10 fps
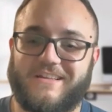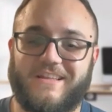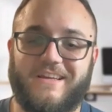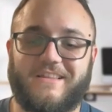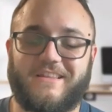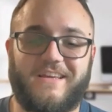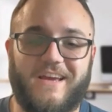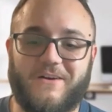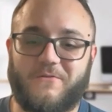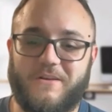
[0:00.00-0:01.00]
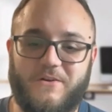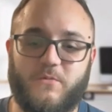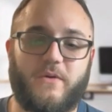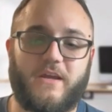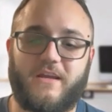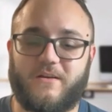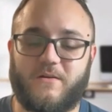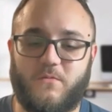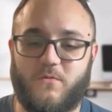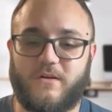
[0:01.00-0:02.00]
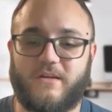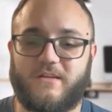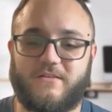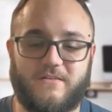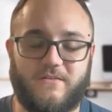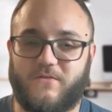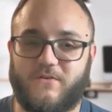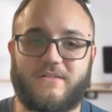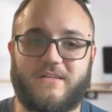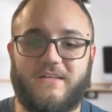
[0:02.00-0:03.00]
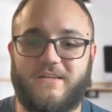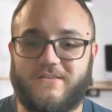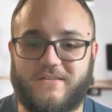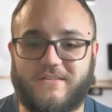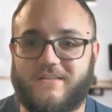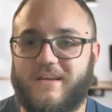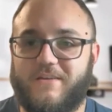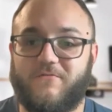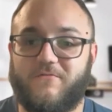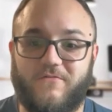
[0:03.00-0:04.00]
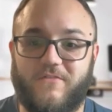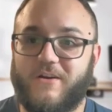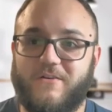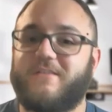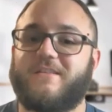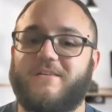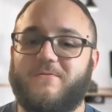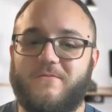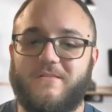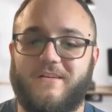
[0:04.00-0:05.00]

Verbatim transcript: Like the equity you're paying in a mortgage in the first 10 years is like very little.